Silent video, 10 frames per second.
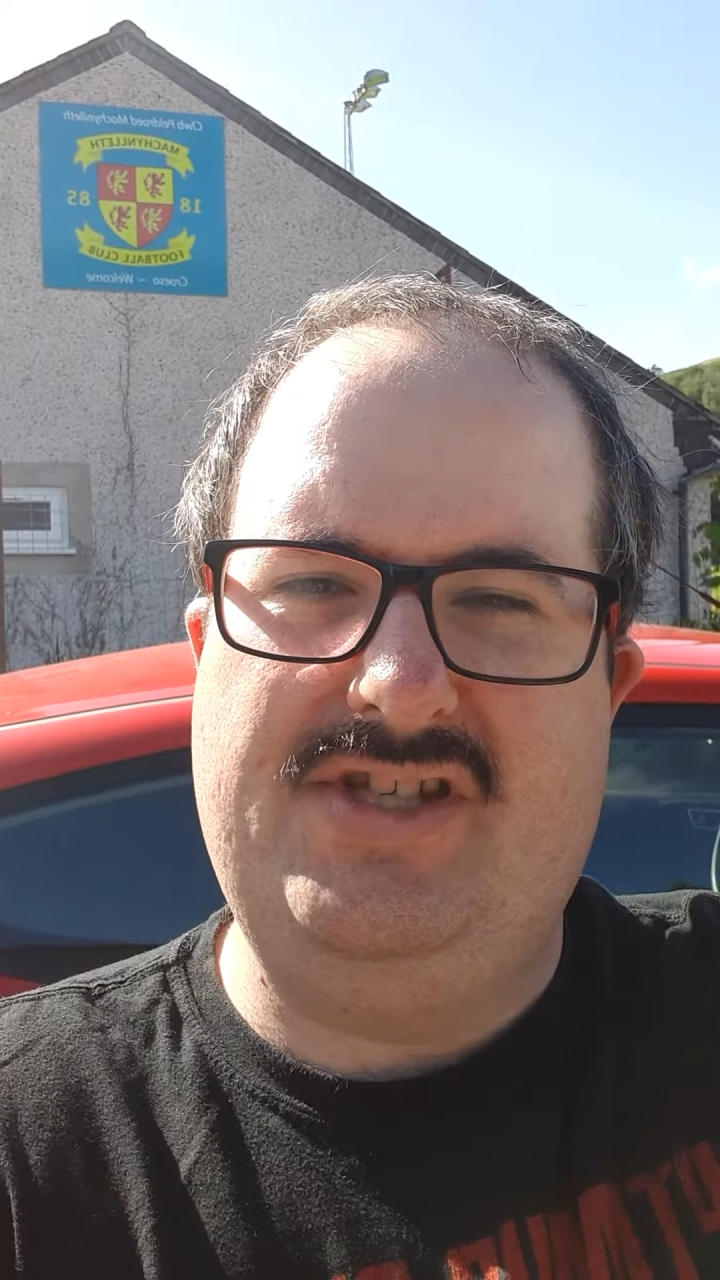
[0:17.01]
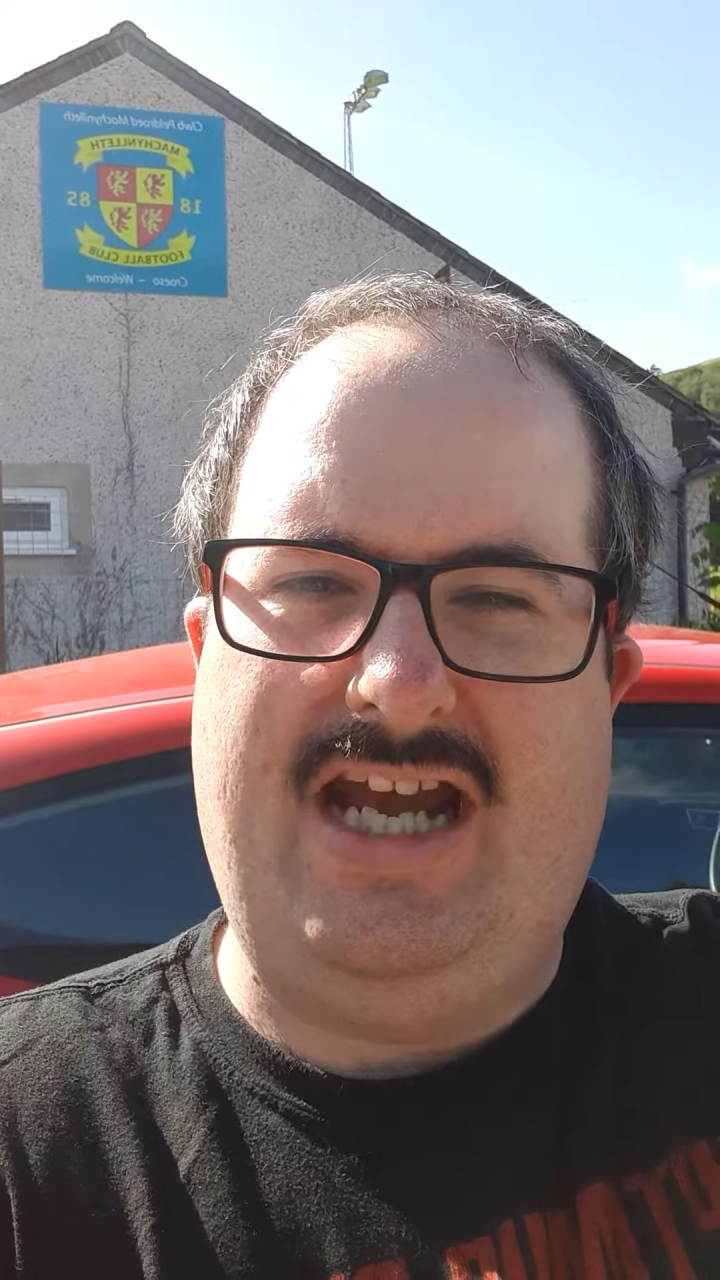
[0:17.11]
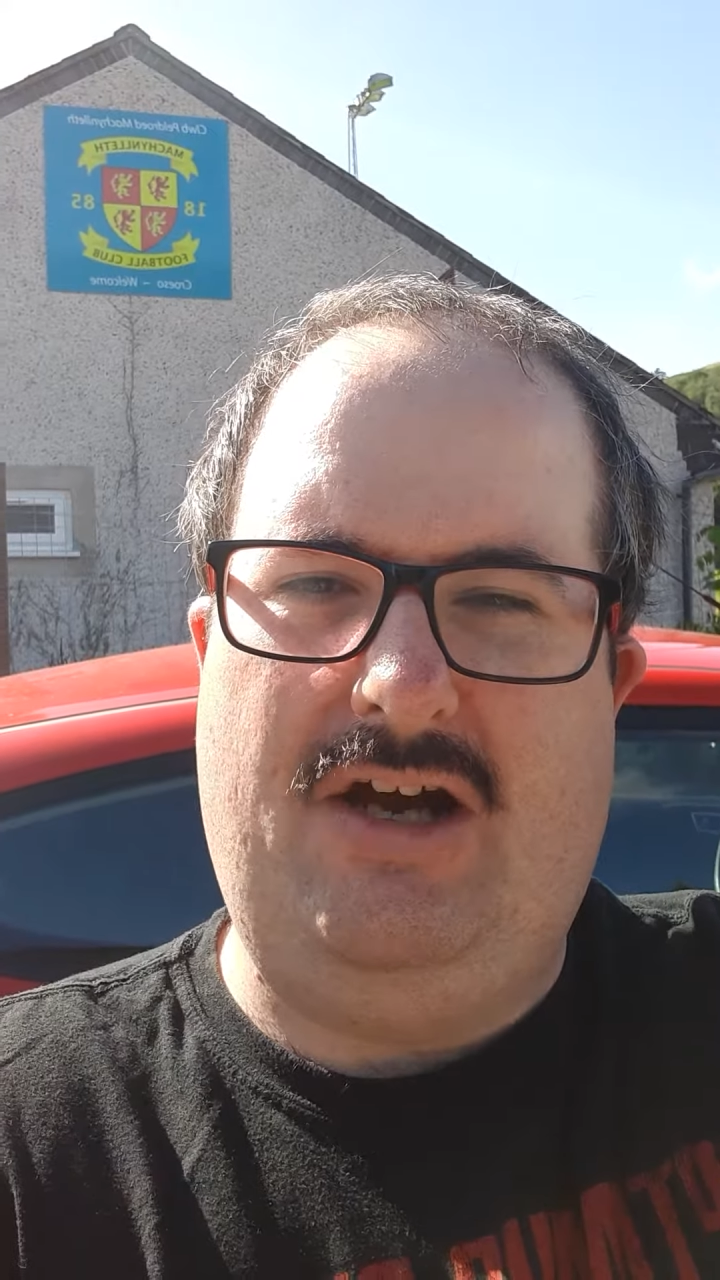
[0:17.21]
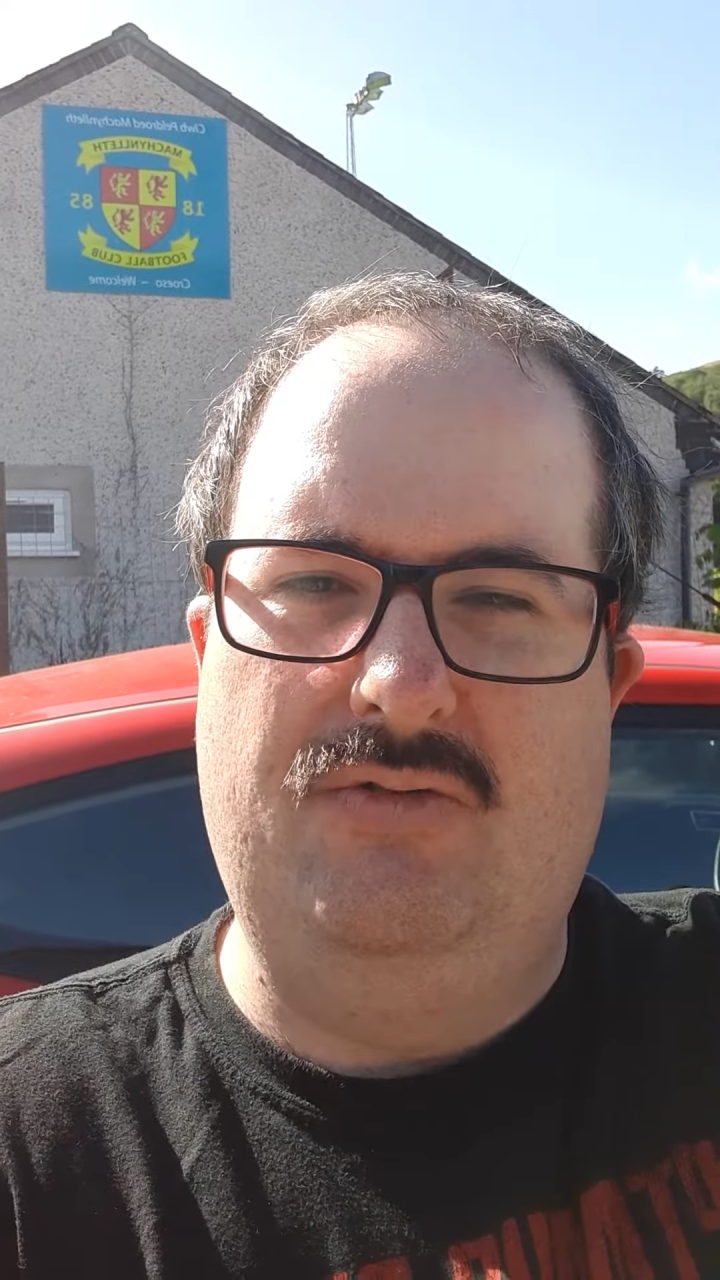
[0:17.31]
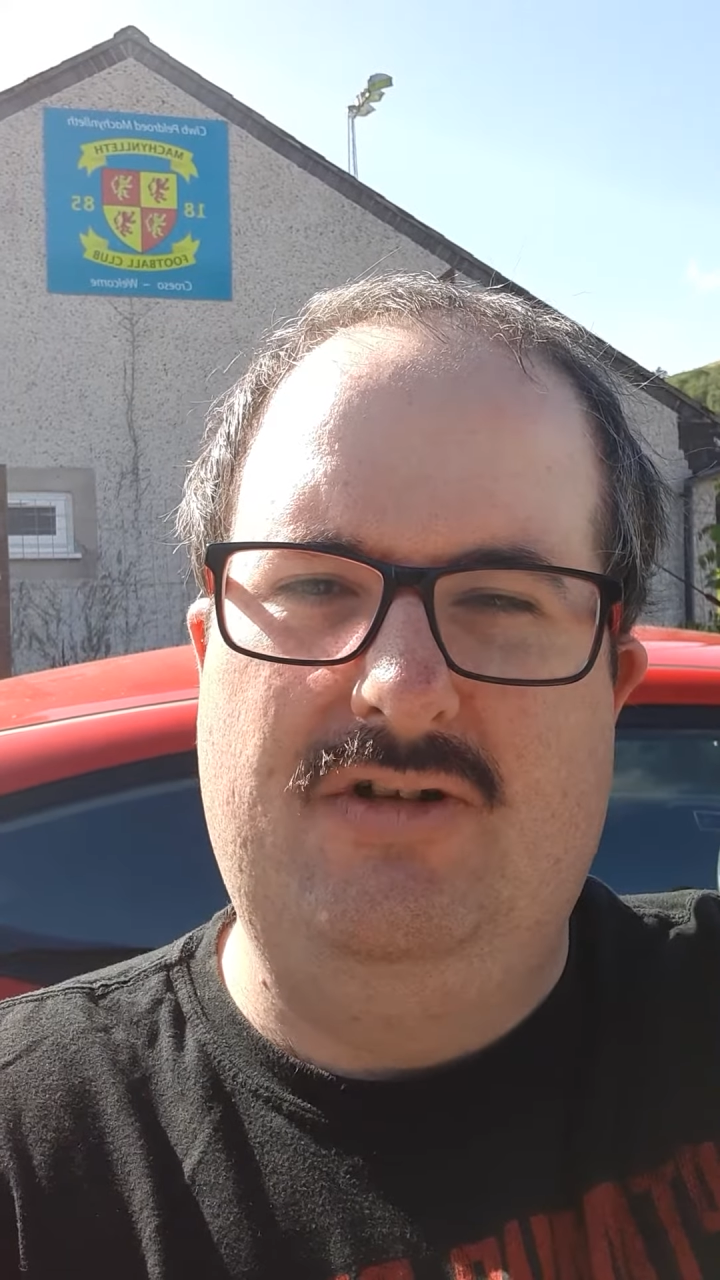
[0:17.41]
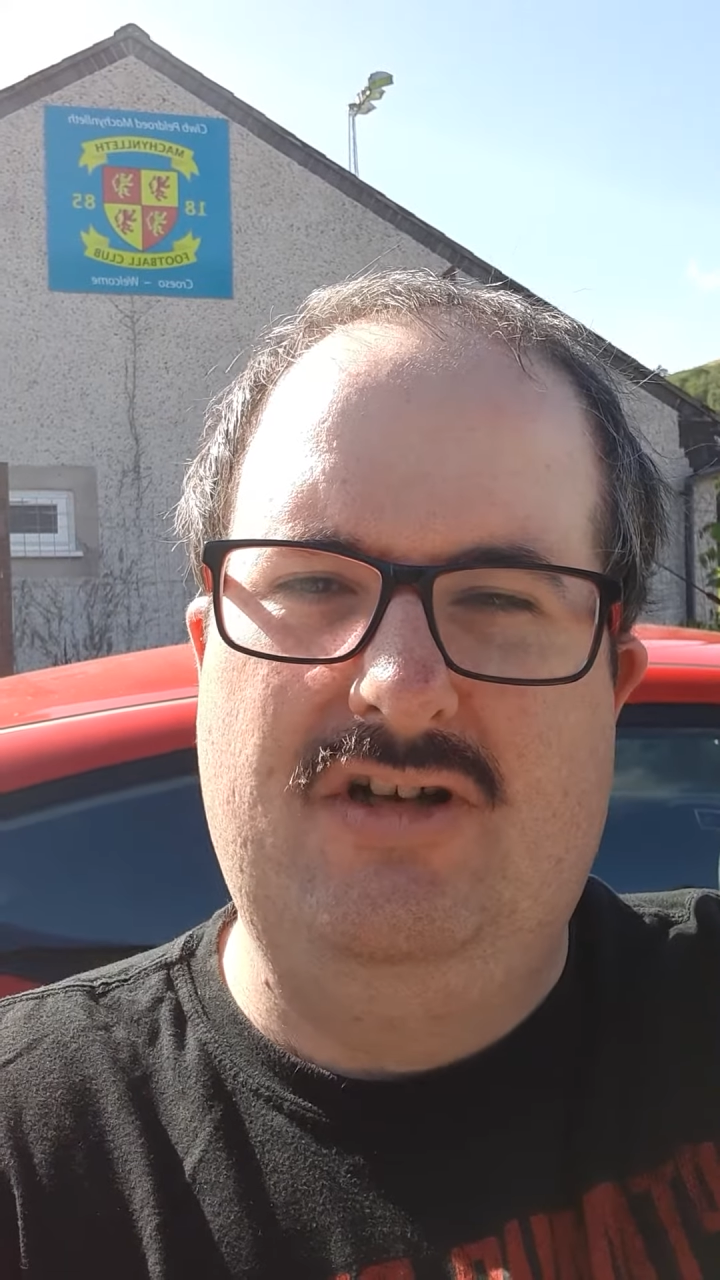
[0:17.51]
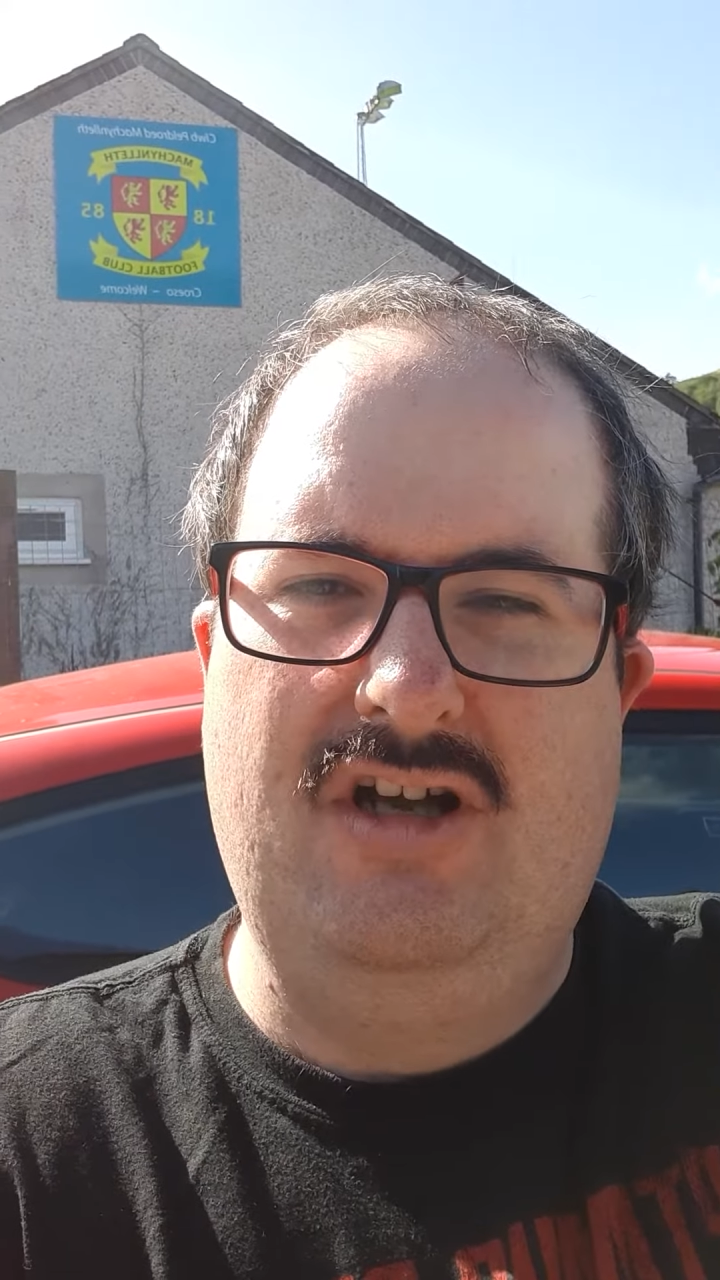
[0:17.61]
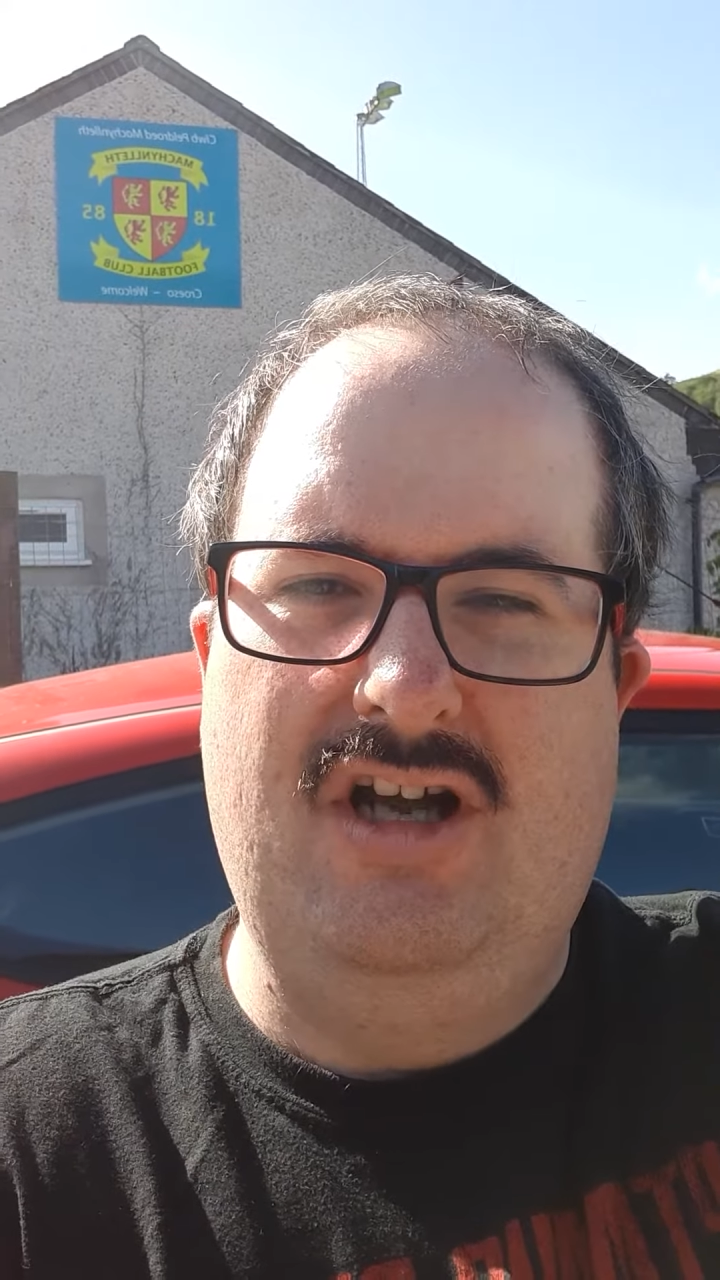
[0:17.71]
Town,